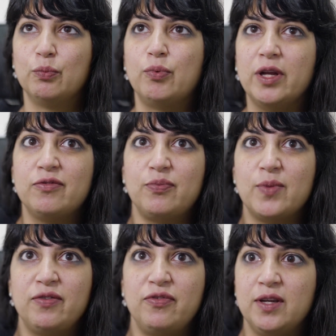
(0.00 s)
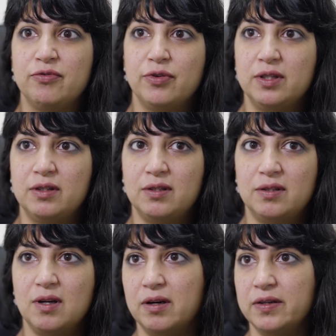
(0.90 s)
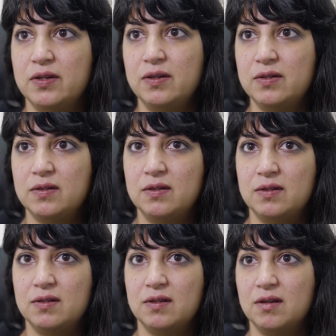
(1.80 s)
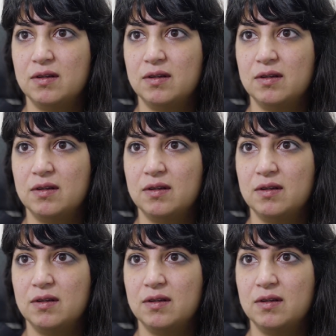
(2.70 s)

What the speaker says: One of my favorite artists,